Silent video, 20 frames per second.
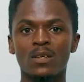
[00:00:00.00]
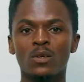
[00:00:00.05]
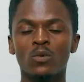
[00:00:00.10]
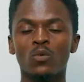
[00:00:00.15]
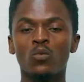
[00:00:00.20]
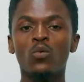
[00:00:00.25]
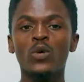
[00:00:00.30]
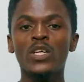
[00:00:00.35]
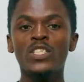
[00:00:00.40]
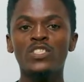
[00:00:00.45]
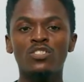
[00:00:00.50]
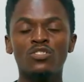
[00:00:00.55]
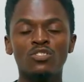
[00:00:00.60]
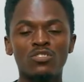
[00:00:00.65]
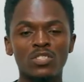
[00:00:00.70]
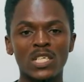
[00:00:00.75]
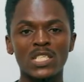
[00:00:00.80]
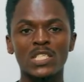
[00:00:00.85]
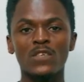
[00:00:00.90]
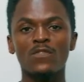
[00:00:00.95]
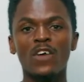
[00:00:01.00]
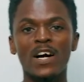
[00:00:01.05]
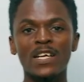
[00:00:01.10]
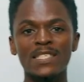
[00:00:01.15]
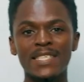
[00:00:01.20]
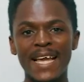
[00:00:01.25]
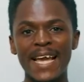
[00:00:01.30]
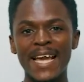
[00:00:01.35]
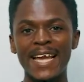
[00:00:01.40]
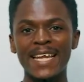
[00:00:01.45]
which transfers
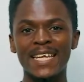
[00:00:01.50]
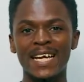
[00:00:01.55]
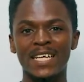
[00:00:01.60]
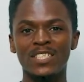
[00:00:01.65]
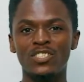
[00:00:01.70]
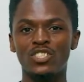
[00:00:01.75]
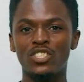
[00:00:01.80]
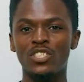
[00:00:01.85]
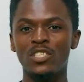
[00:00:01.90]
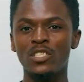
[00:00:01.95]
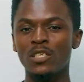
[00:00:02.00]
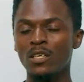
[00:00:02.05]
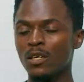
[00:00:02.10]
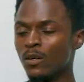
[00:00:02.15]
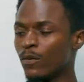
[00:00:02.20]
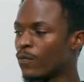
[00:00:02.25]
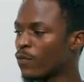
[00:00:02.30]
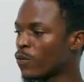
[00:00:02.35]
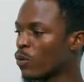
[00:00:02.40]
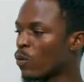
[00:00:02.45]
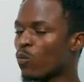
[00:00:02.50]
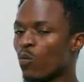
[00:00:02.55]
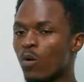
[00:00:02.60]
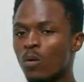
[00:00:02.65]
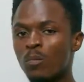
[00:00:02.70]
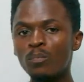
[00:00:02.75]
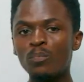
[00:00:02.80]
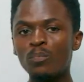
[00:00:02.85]
energy from one